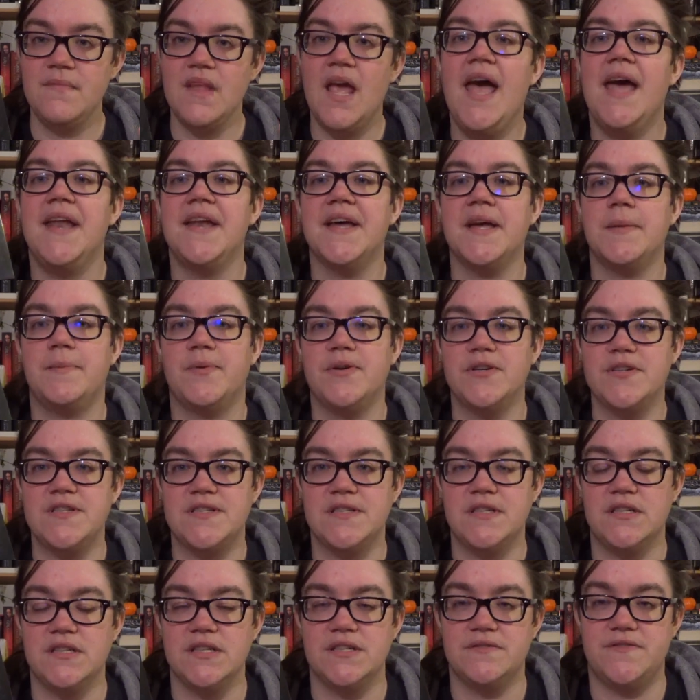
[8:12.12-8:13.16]
and I
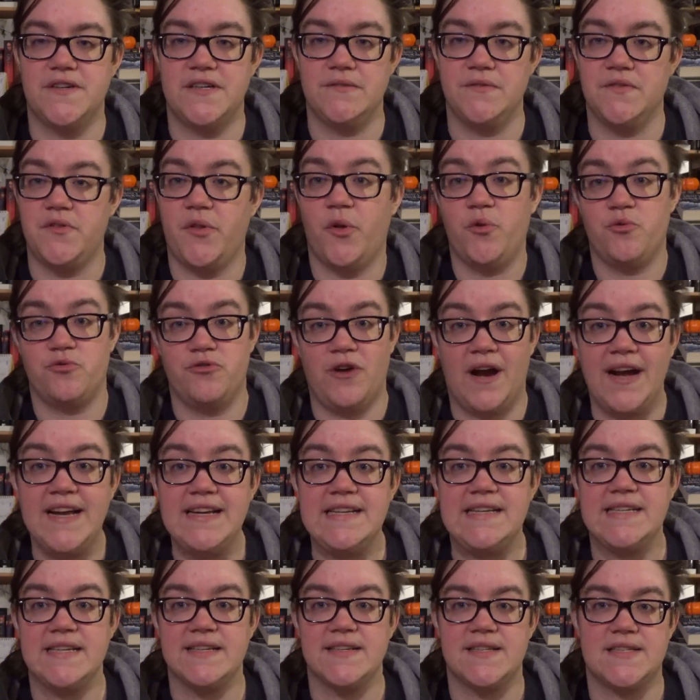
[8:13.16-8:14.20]
personally found the
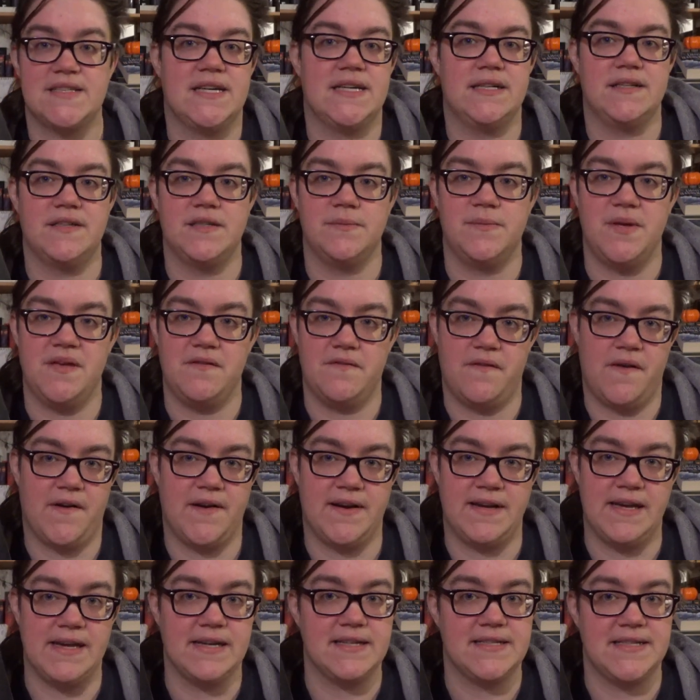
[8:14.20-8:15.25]
writing style to be
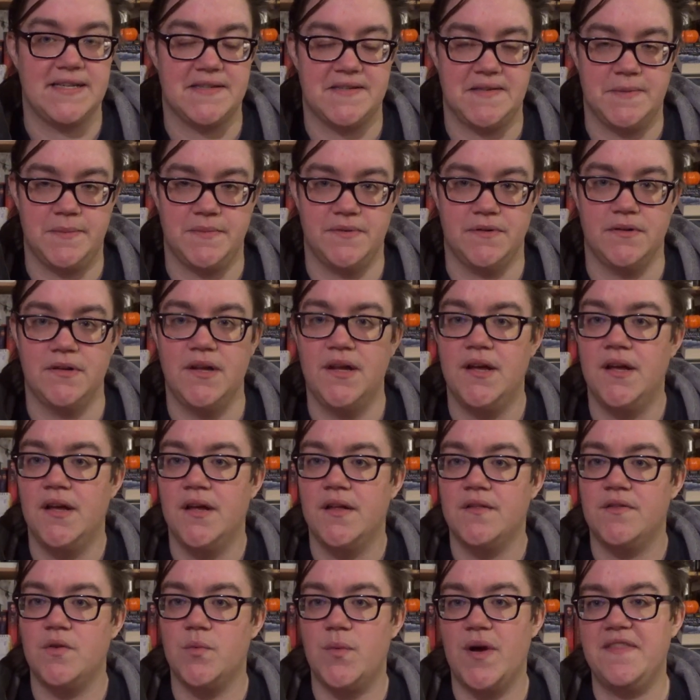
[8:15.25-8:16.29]
very accessible.
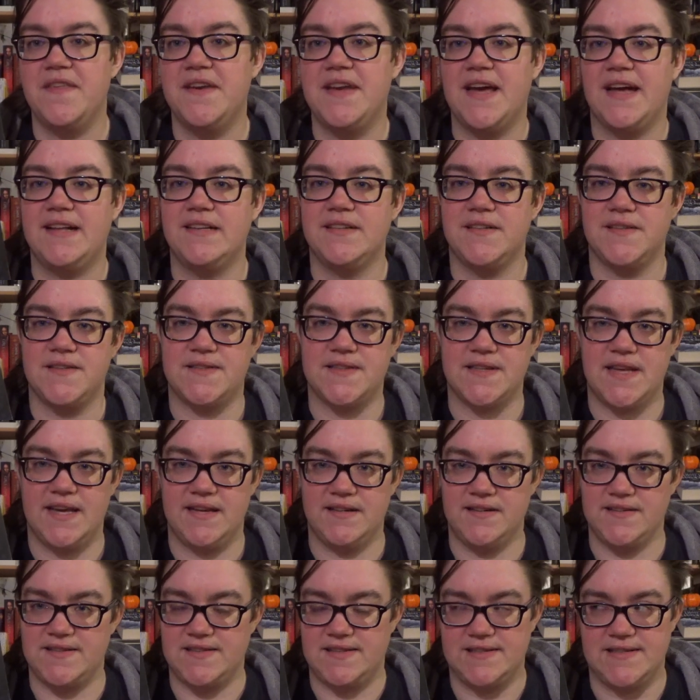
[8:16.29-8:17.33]
The way that Helen
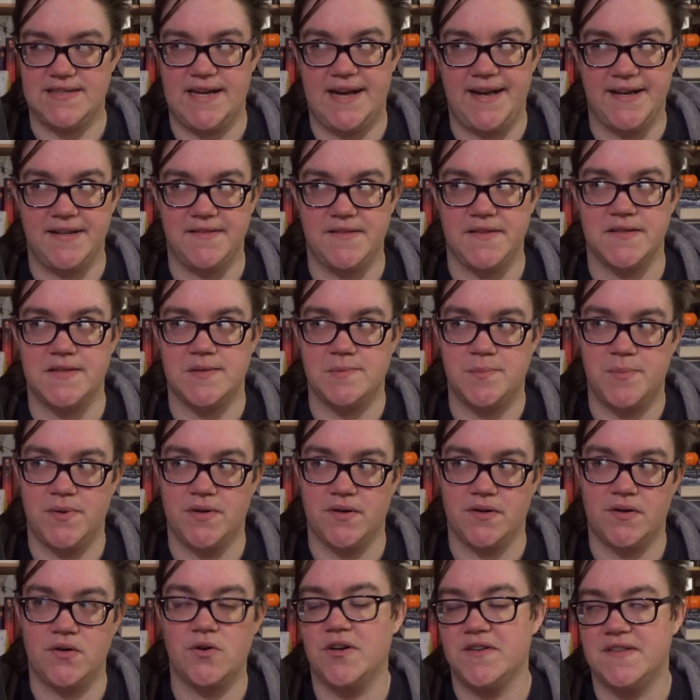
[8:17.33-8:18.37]
Scales designed this
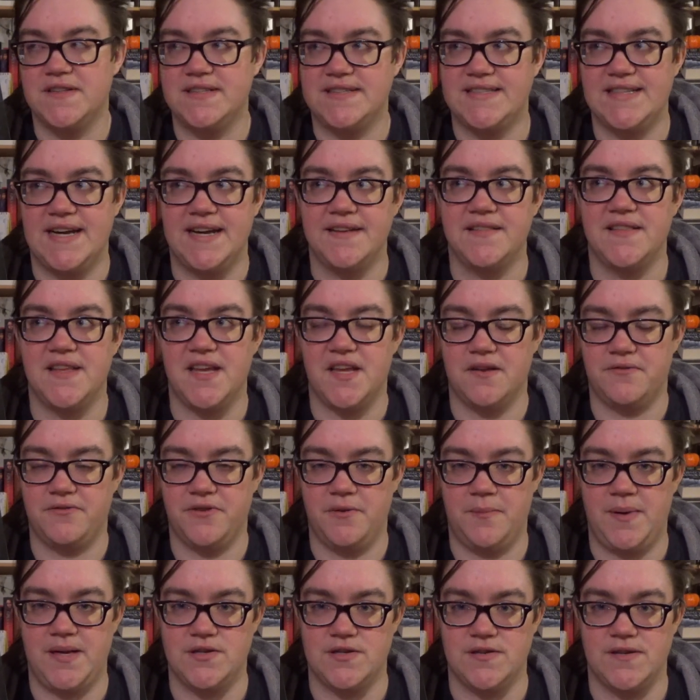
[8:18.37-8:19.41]
book, or designed the
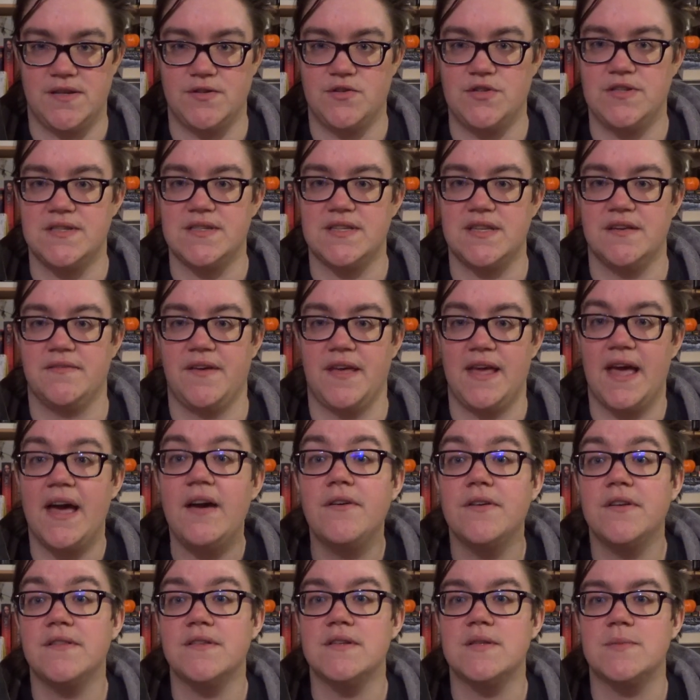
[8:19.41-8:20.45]
information that she's giving
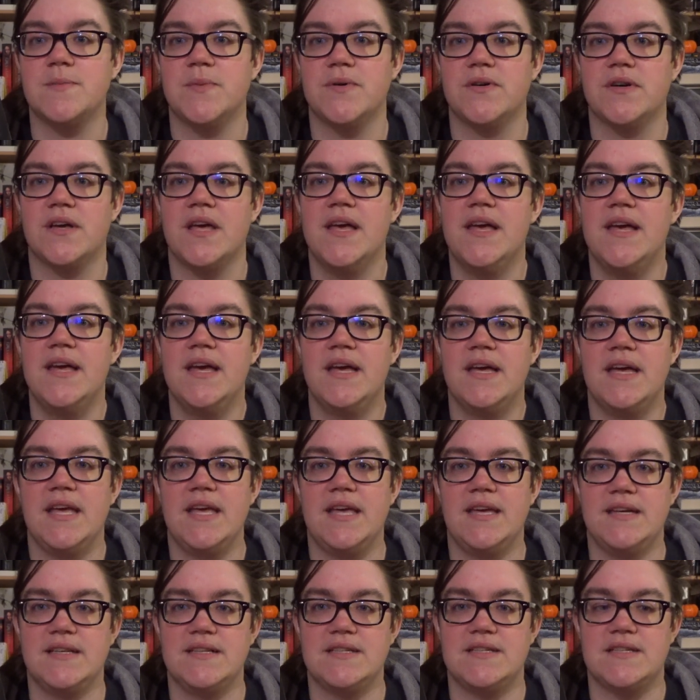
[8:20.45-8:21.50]
out in this book,
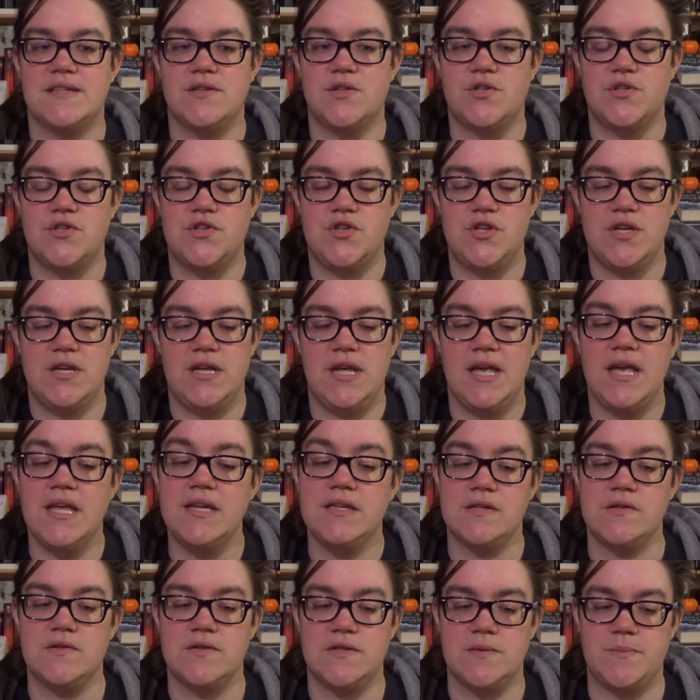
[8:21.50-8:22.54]
is she
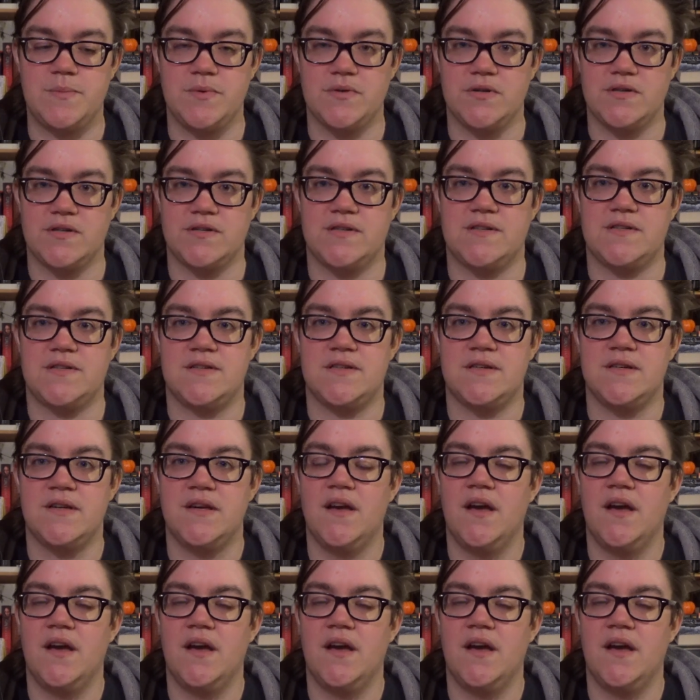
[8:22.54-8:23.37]
interspersed